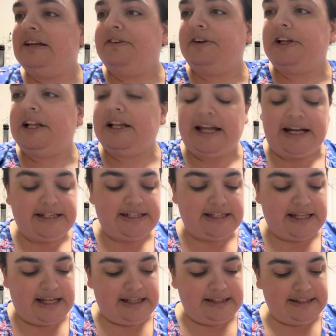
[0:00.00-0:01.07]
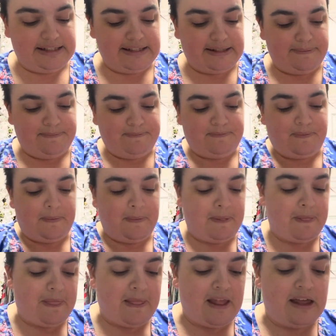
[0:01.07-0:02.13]
really liked this.
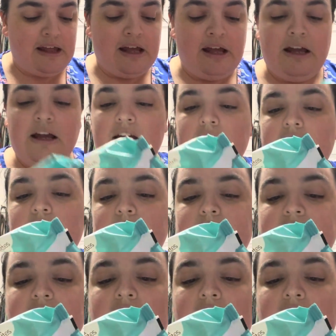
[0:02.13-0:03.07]
Used